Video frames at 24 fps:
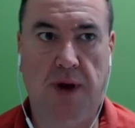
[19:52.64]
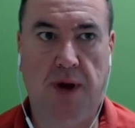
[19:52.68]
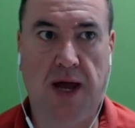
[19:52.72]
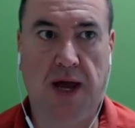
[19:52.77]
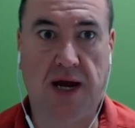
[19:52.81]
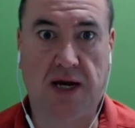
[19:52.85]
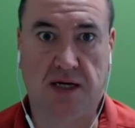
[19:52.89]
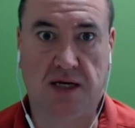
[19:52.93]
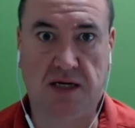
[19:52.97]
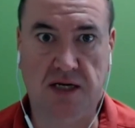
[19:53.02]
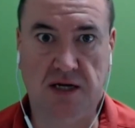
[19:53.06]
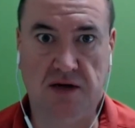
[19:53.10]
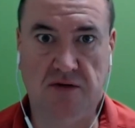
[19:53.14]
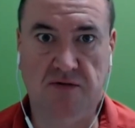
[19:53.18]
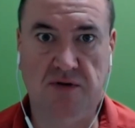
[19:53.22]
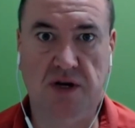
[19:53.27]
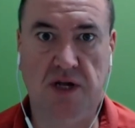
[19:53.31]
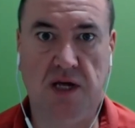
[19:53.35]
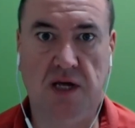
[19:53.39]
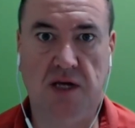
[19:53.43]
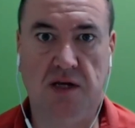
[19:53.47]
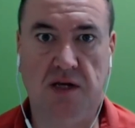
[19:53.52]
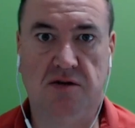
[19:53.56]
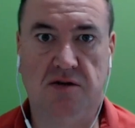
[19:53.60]

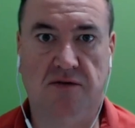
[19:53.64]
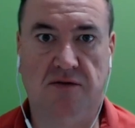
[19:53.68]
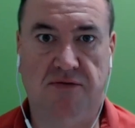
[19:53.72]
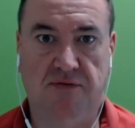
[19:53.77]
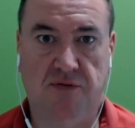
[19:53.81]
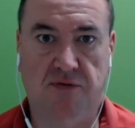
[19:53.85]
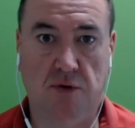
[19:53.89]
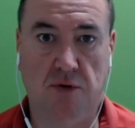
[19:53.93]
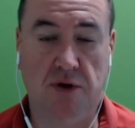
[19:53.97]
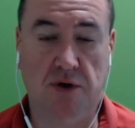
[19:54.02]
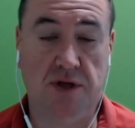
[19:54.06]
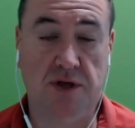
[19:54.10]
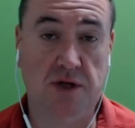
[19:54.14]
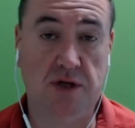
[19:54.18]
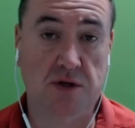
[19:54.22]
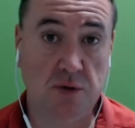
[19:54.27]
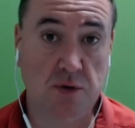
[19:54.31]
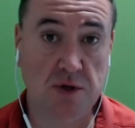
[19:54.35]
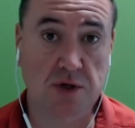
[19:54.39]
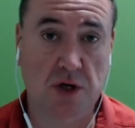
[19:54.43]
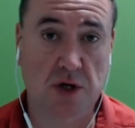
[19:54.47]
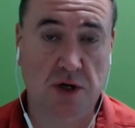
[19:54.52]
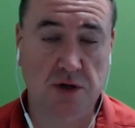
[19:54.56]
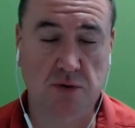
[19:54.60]
activities for this,
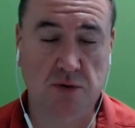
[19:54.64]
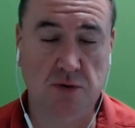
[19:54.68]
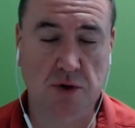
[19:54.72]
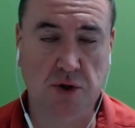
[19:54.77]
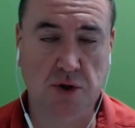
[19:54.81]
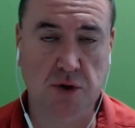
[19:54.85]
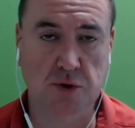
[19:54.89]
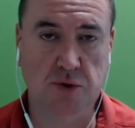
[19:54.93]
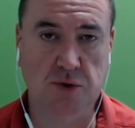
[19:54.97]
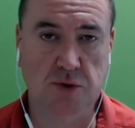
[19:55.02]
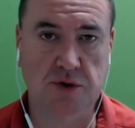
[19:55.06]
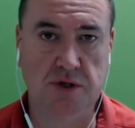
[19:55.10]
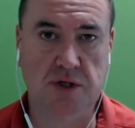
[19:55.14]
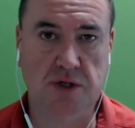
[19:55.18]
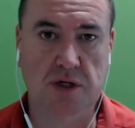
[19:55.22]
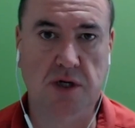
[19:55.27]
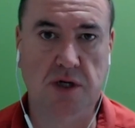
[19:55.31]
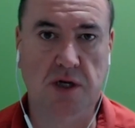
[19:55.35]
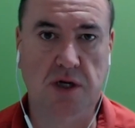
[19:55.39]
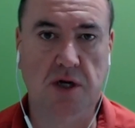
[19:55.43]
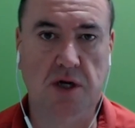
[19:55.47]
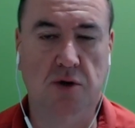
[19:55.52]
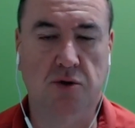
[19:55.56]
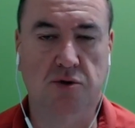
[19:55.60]
which also includes
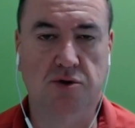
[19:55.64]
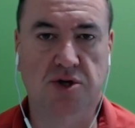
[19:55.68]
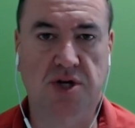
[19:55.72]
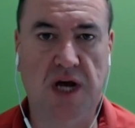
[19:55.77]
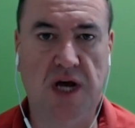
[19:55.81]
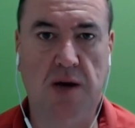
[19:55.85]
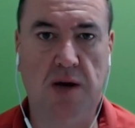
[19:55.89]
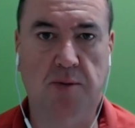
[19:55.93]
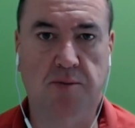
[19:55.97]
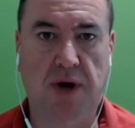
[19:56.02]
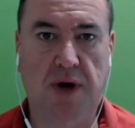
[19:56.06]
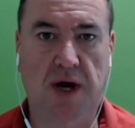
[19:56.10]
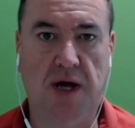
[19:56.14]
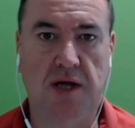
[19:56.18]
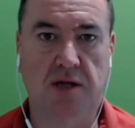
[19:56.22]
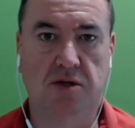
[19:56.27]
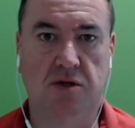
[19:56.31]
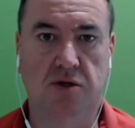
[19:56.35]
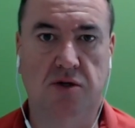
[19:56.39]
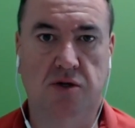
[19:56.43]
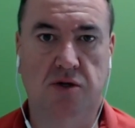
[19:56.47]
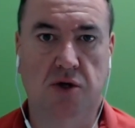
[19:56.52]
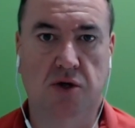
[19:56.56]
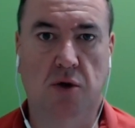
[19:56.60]
chat bots
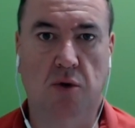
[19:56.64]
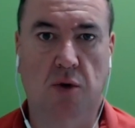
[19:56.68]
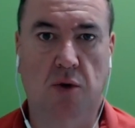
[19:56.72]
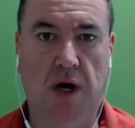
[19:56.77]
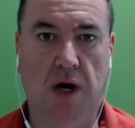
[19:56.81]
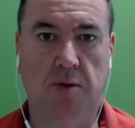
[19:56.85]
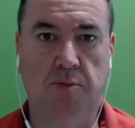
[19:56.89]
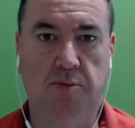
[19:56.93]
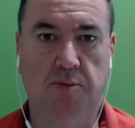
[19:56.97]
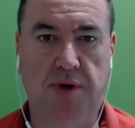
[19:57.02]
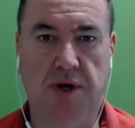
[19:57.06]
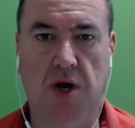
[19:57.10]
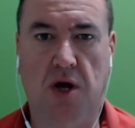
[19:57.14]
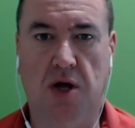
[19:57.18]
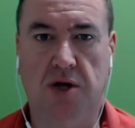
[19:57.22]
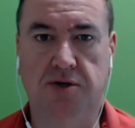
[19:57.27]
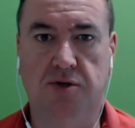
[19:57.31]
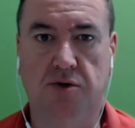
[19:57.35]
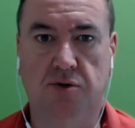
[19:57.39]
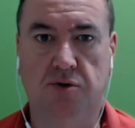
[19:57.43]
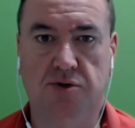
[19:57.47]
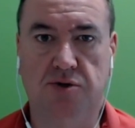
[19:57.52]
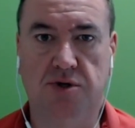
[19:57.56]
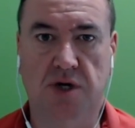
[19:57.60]
and so on, but
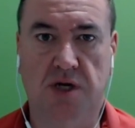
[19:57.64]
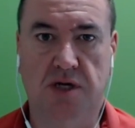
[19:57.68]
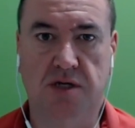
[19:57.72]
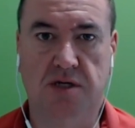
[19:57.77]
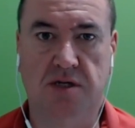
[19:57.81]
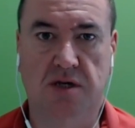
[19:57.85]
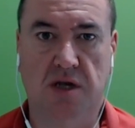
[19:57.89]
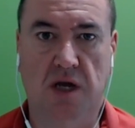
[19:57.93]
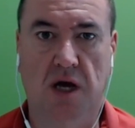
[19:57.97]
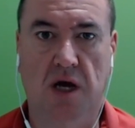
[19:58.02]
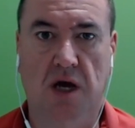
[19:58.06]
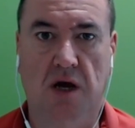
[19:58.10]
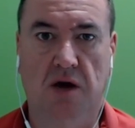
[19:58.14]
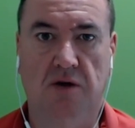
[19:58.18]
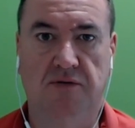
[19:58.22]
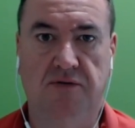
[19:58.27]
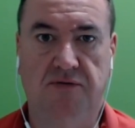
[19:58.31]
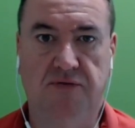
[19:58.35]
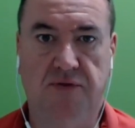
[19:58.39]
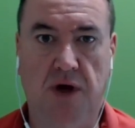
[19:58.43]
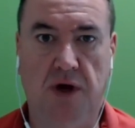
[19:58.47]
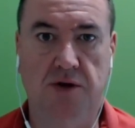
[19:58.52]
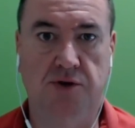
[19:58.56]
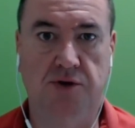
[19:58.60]
also just
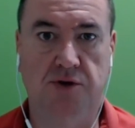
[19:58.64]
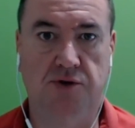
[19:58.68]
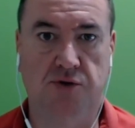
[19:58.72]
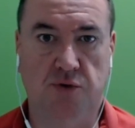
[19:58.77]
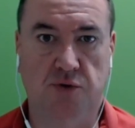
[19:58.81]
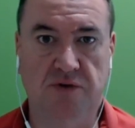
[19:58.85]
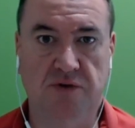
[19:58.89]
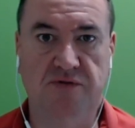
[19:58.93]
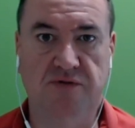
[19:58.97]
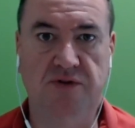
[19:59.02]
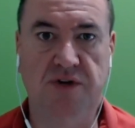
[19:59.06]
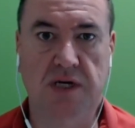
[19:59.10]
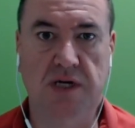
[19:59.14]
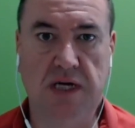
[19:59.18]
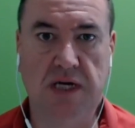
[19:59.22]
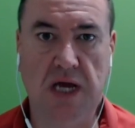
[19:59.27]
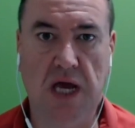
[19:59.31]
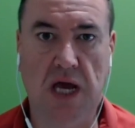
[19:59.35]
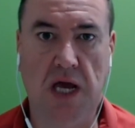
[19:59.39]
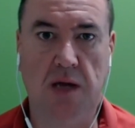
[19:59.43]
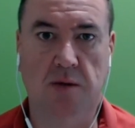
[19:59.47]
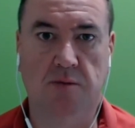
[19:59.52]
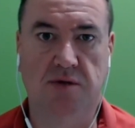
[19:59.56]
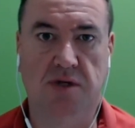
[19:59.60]
fun trivia
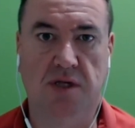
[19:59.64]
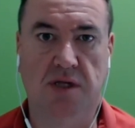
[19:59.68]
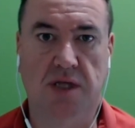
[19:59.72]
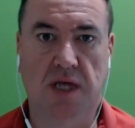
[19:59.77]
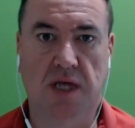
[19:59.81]
games that